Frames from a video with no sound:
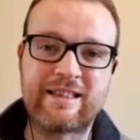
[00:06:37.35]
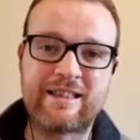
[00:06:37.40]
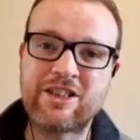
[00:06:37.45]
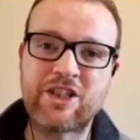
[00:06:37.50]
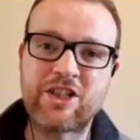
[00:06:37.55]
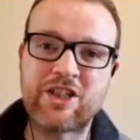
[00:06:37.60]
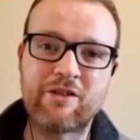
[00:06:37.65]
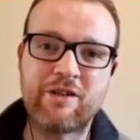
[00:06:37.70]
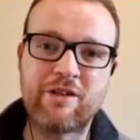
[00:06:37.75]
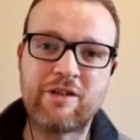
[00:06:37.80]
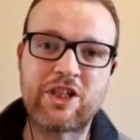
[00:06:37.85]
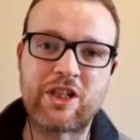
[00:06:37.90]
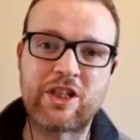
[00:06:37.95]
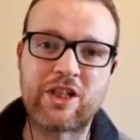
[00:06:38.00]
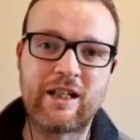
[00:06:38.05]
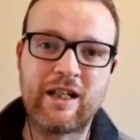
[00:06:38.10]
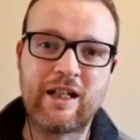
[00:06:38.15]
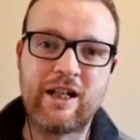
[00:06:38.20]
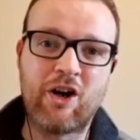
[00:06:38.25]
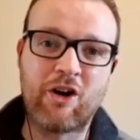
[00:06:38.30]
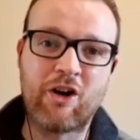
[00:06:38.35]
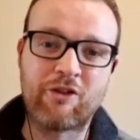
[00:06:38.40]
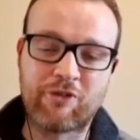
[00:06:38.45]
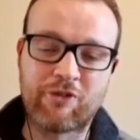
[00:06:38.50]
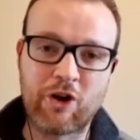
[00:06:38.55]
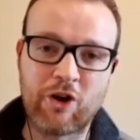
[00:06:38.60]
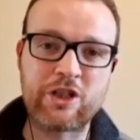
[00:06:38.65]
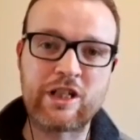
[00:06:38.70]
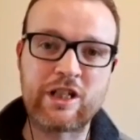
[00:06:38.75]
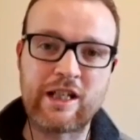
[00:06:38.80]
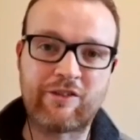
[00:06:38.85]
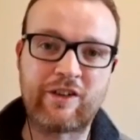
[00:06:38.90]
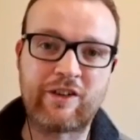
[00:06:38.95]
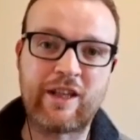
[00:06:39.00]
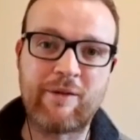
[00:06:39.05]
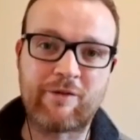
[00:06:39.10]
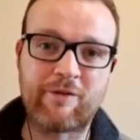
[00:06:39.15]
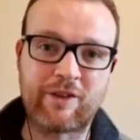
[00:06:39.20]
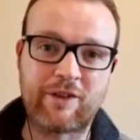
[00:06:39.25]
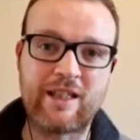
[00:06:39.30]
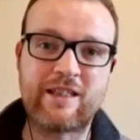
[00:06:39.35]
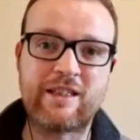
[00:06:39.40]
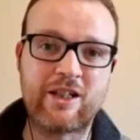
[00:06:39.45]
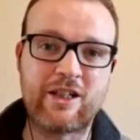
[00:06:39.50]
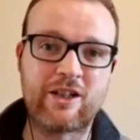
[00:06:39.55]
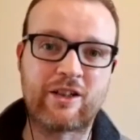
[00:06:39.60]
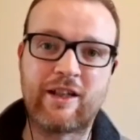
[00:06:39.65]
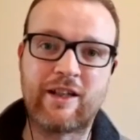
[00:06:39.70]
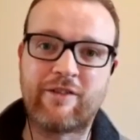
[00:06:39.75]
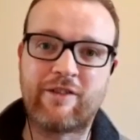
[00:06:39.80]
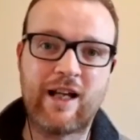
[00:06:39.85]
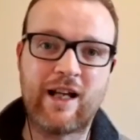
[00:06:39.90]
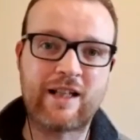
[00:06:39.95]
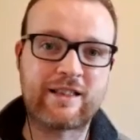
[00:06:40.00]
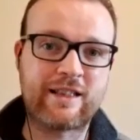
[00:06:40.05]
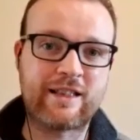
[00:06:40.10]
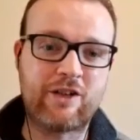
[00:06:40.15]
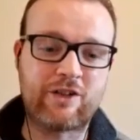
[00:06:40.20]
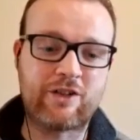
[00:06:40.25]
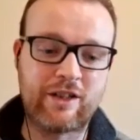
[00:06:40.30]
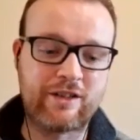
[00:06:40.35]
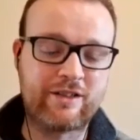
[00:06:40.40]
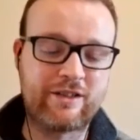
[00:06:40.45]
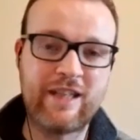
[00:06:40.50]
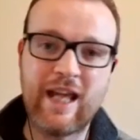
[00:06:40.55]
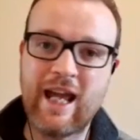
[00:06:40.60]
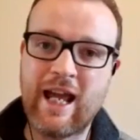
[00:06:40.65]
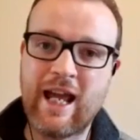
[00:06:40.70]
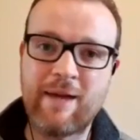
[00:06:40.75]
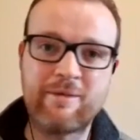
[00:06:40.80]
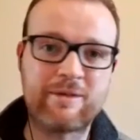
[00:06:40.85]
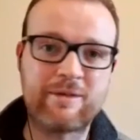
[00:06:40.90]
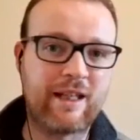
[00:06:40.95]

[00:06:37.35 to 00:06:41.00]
This generation, unfortunately for them, for this year, they've lost out on devs.